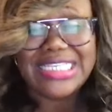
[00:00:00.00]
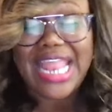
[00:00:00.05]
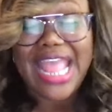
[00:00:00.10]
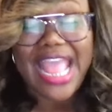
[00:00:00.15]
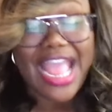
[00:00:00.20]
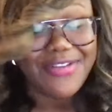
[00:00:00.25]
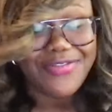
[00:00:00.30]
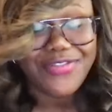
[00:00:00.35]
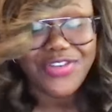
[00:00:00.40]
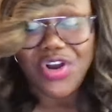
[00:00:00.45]
And
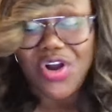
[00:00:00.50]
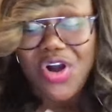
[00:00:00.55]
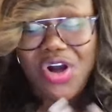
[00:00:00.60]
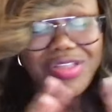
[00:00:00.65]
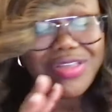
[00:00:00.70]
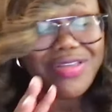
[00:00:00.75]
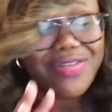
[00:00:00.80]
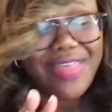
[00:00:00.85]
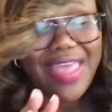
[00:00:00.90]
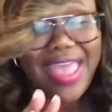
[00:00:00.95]
after
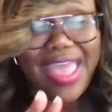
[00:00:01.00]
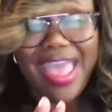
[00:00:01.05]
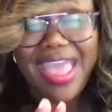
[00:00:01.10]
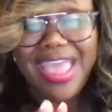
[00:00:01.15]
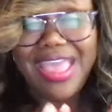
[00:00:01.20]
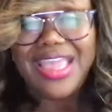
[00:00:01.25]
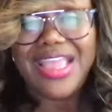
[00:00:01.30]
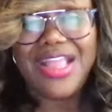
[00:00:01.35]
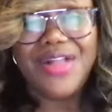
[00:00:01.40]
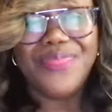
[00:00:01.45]
all of
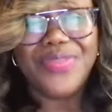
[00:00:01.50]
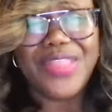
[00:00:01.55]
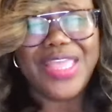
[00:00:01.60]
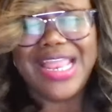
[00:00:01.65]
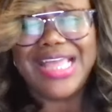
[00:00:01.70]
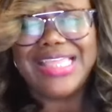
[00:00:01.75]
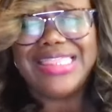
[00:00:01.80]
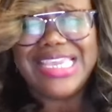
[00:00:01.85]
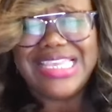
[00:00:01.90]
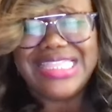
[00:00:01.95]
that,
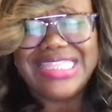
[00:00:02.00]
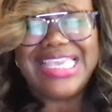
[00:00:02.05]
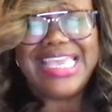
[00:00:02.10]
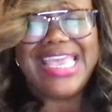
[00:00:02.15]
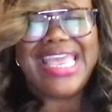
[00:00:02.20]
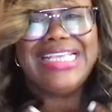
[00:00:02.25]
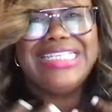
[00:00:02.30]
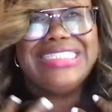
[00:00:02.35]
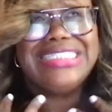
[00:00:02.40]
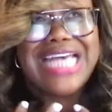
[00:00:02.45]
and I think the
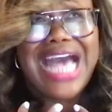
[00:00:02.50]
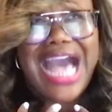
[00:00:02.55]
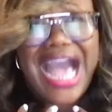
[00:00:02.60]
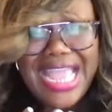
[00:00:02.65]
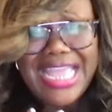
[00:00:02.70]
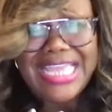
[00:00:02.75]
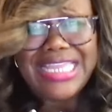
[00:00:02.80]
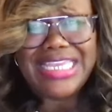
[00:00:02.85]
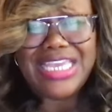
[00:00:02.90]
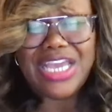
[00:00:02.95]

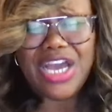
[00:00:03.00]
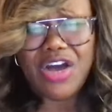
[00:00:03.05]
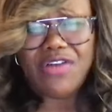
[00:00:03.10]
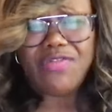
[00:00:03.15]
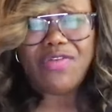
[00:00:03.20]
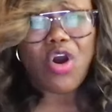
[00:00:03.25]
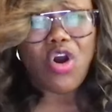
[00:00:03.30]
anxiety of,